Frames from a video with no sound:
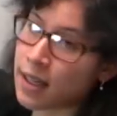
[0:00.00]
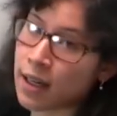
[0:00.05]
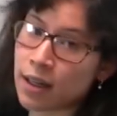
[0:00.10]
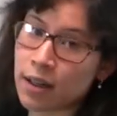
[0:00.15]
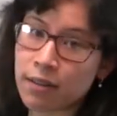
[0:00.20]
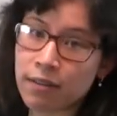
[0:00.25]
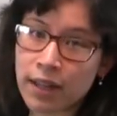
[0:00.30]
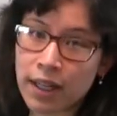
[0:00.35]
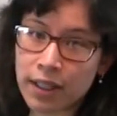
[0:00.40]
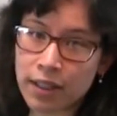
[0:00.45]
on
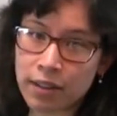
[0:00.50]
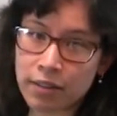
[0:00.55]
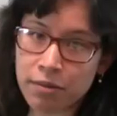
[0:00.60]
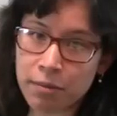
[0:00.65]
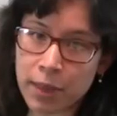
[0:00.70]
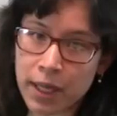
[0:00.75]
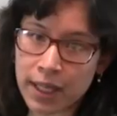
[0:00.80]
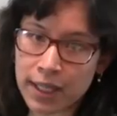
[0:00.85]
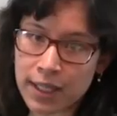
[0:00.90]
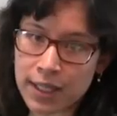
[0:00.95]
a value of
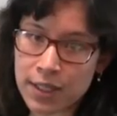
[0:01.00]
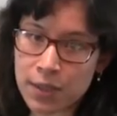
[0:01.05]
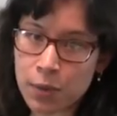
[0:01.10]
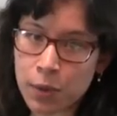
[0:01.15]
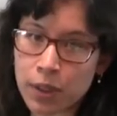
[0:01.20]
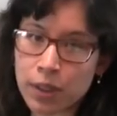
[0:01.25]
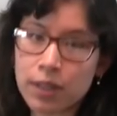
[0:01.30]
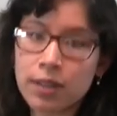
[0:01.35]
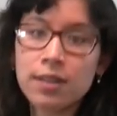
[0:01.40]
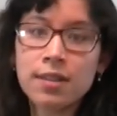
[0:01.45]
minus
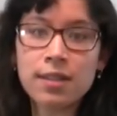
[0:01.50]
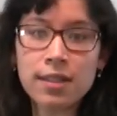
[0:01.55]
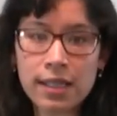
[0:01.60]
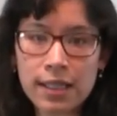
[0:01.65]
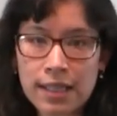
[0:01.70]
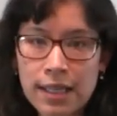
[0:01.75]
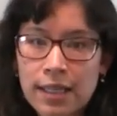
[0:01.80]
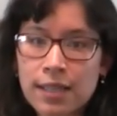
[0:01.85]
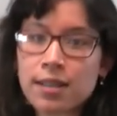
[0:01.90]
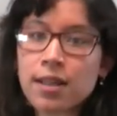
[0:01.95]
1, z
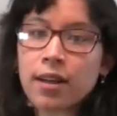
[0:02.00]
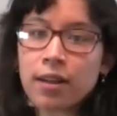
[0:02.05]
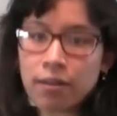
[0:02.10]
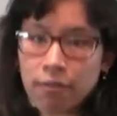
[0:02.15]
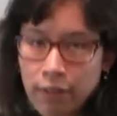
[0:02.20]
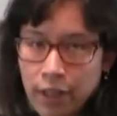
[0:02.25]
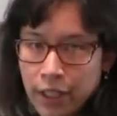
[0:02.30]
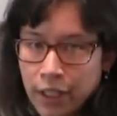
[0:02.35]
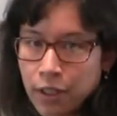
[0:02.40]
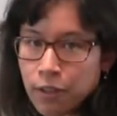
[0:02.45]
takes on a
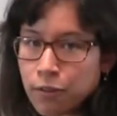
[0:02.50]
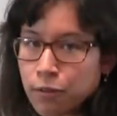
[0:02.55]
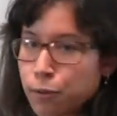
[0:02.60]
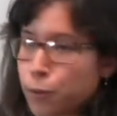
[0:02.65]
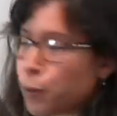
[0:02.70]
value of